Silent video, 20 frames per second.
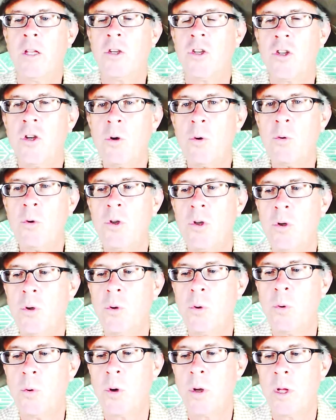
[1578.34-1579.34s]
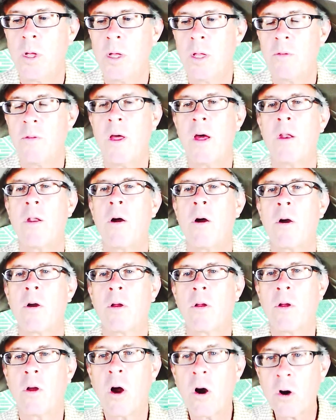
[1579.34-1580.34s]
it shows you that
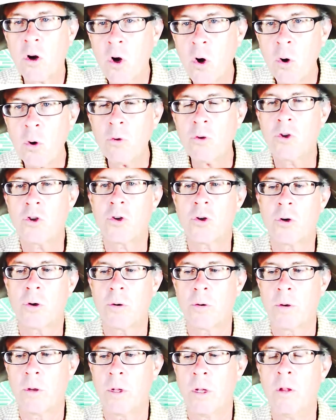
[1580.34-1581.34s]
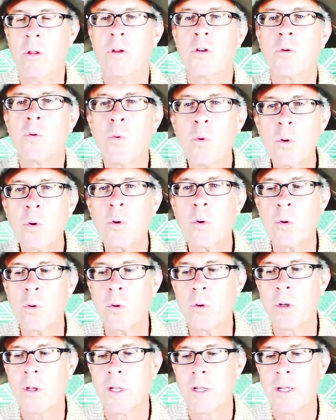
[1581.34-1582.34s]
our, our culture in this
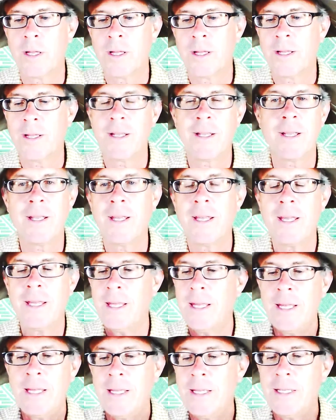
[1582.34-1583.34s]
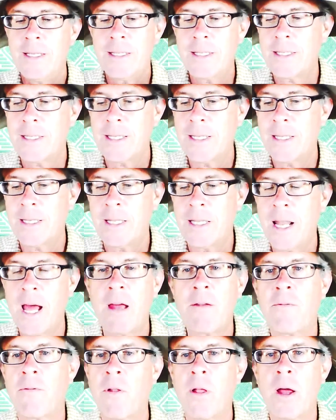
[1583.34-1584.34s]
world is
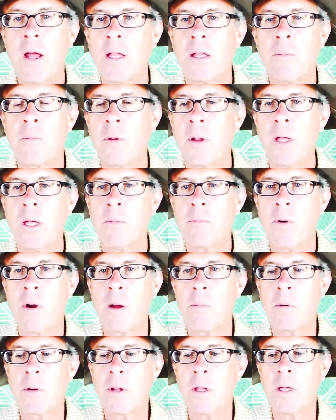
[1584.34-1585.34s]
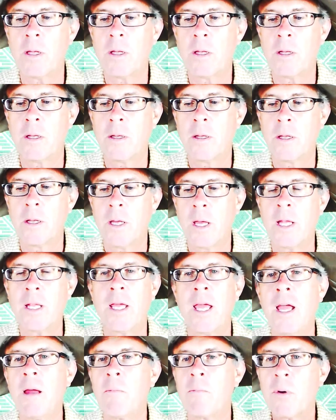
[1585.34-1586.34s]
not flying the plane properly
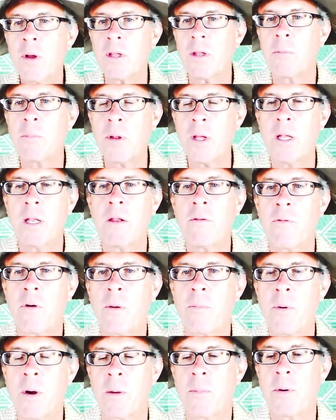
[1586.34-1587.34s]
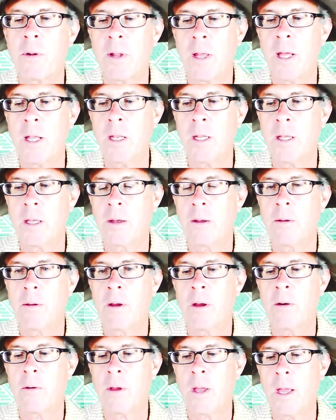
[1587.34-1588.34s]
and can't bring the plane in for a proper landing
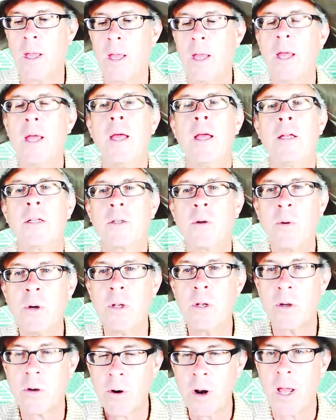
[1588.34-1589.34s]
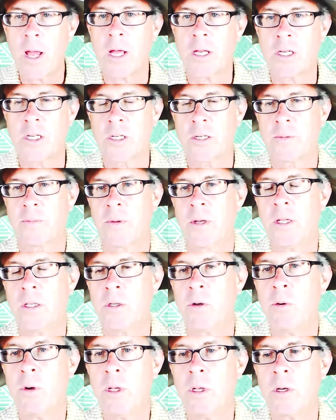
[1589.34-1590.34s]
okay, it's going to crash.
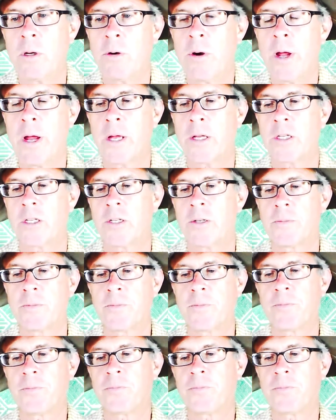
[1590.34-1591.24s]
It's going to crash.